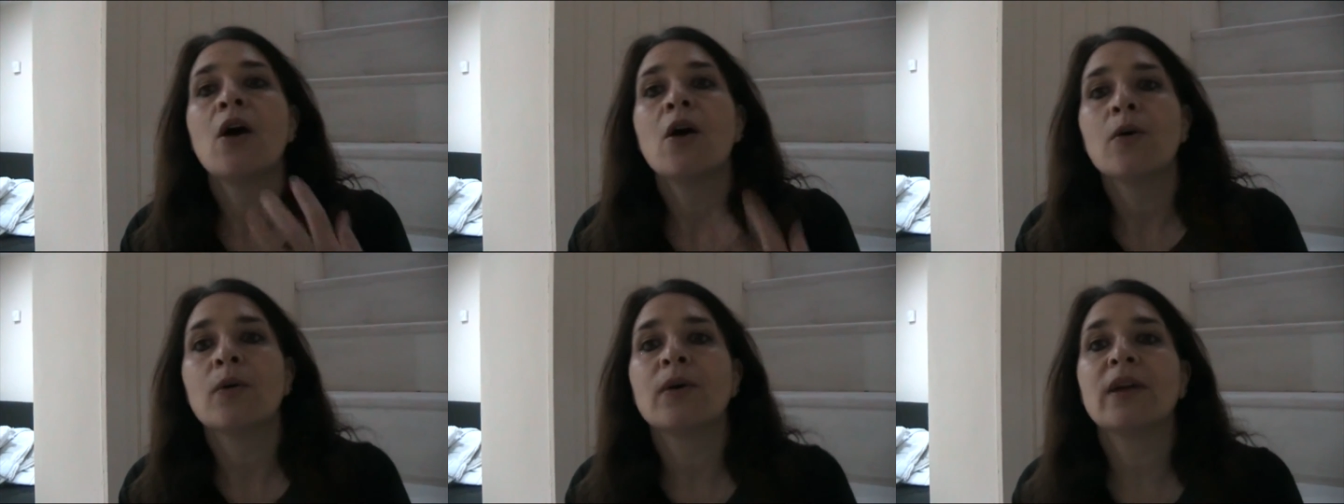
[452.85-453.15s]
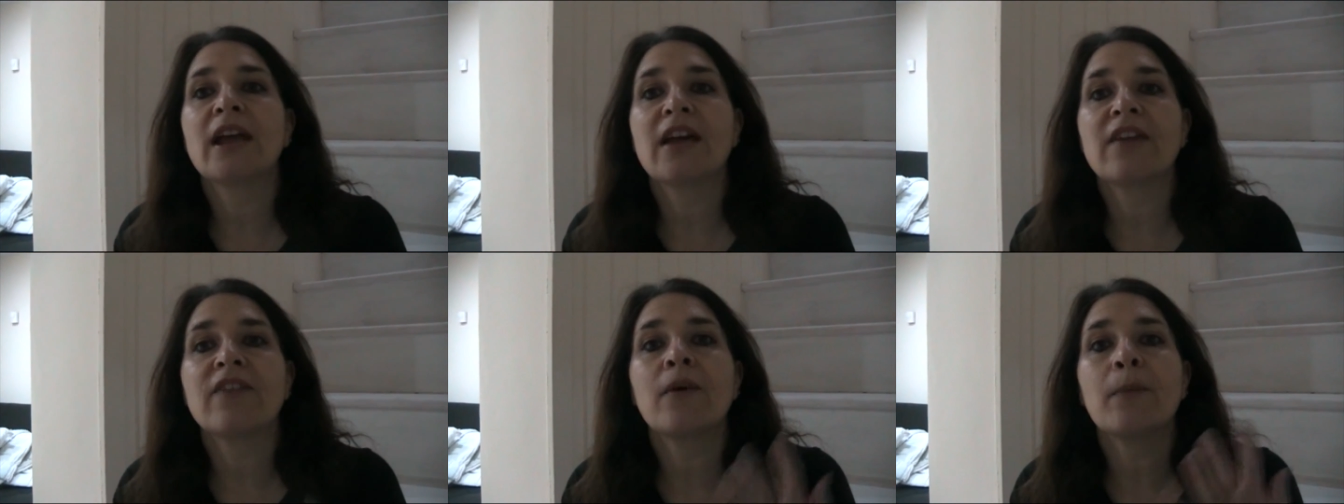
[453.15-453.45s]

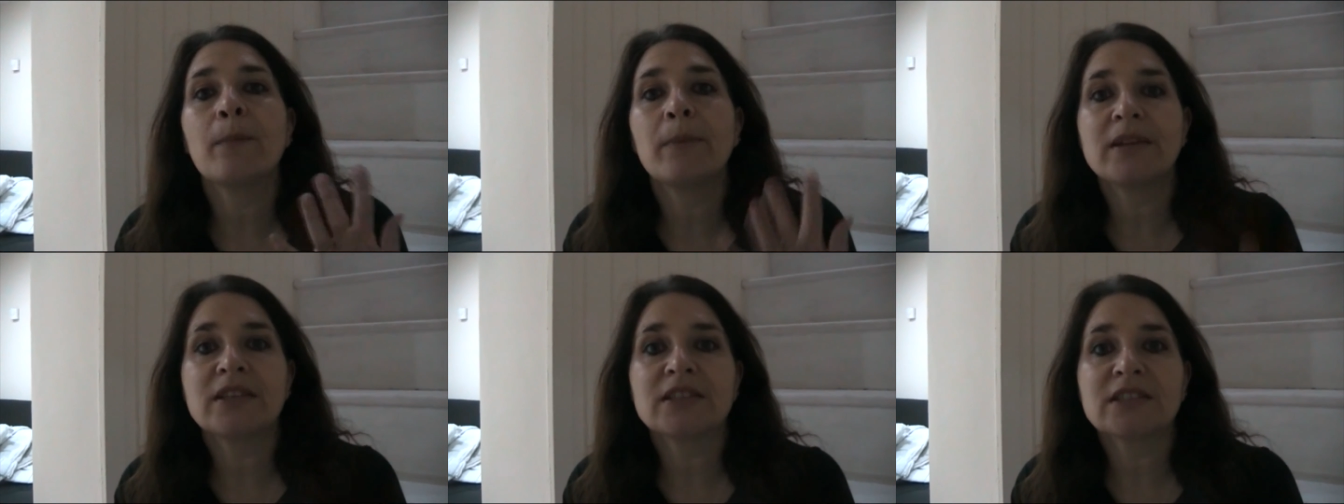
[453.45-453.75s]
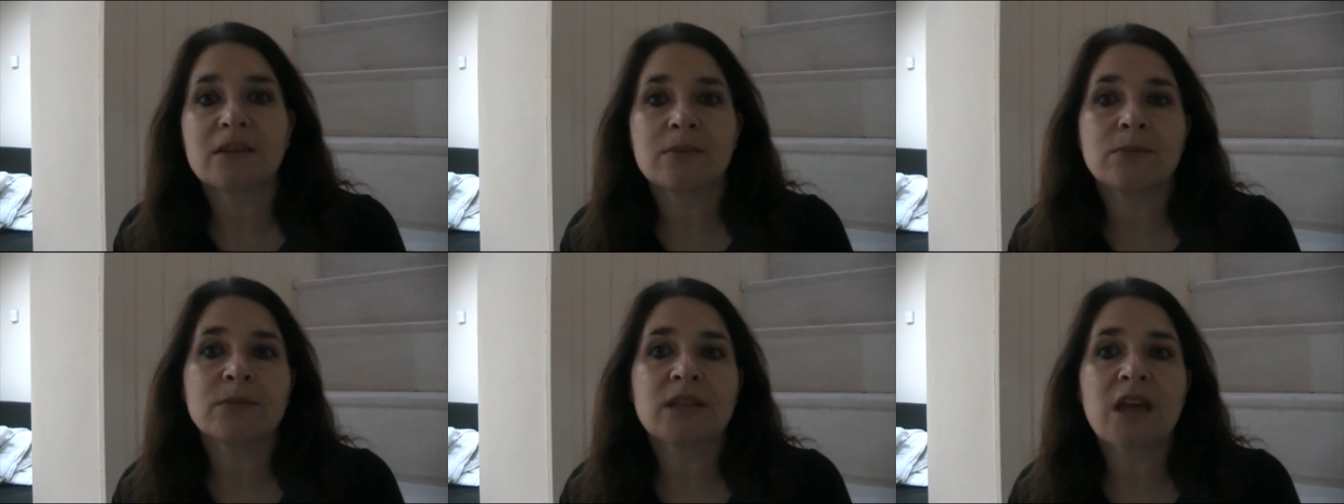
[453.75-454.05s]
whatever, but
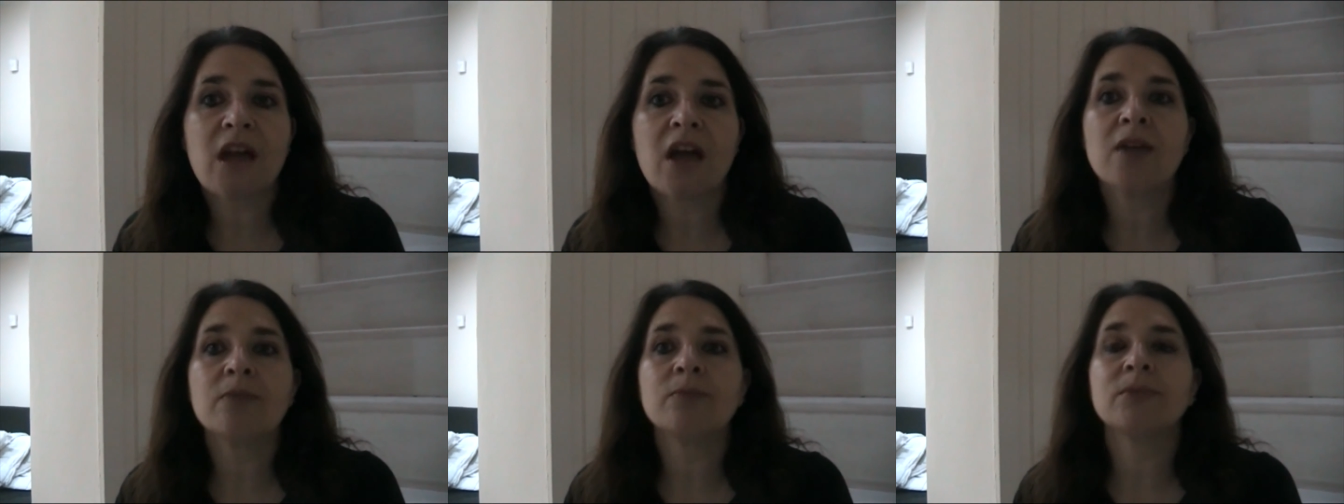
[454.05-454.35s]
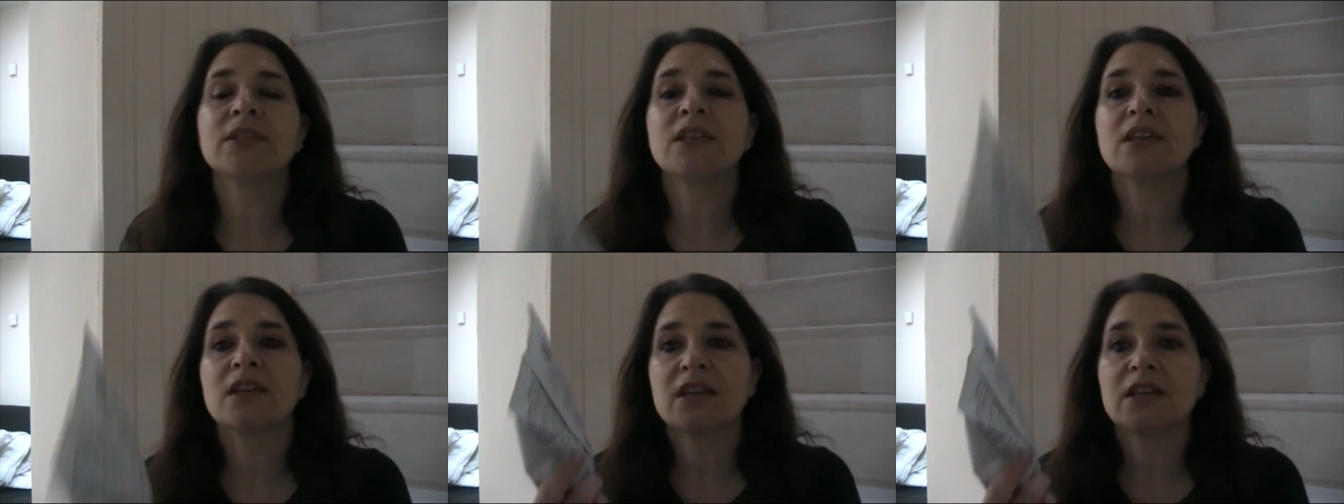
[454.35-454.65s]

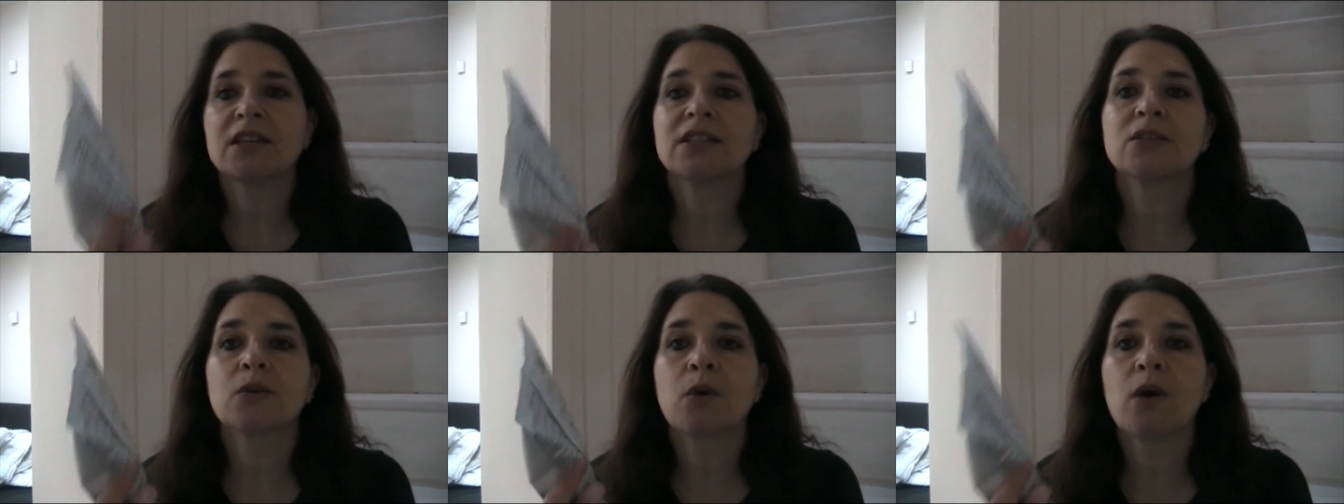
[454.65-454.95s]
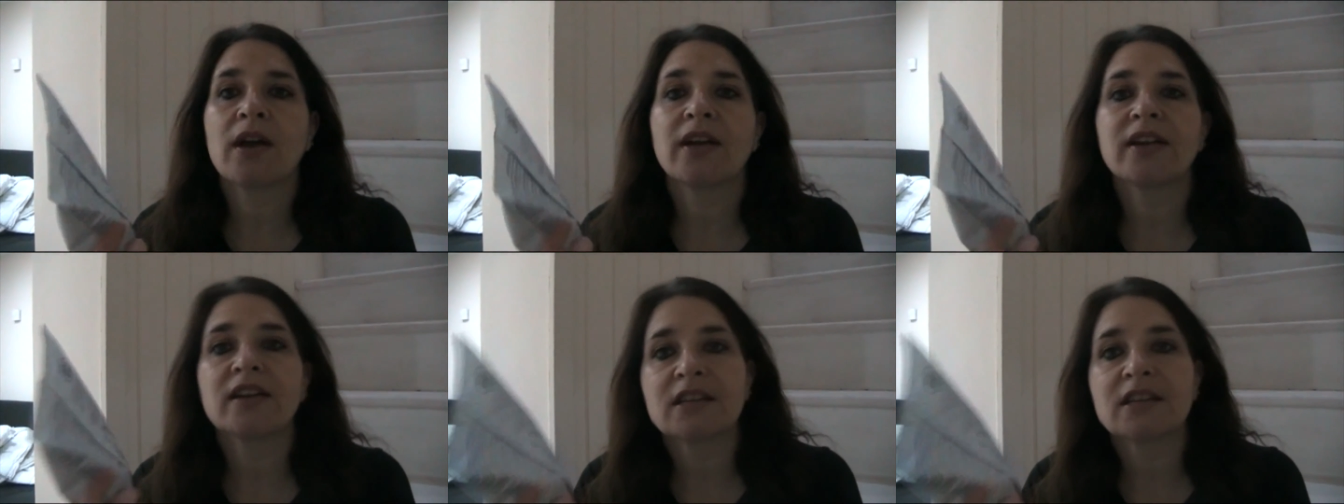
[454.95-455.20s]
sometimes it's quite